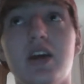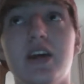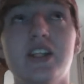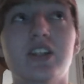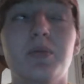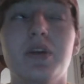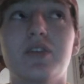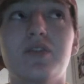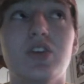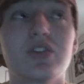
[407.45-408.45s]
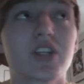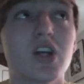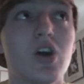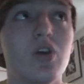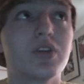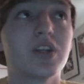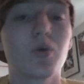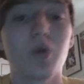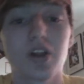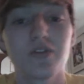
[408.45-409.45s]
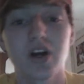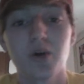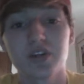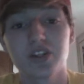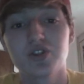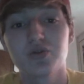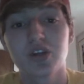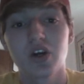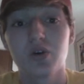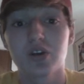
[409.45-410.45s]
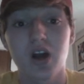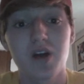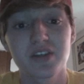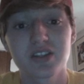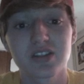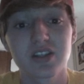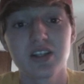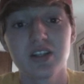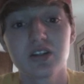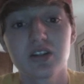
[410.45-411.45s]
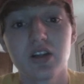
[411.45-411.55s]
He's committed a few years ago, didn't qualify, went to JUCO, and obviously he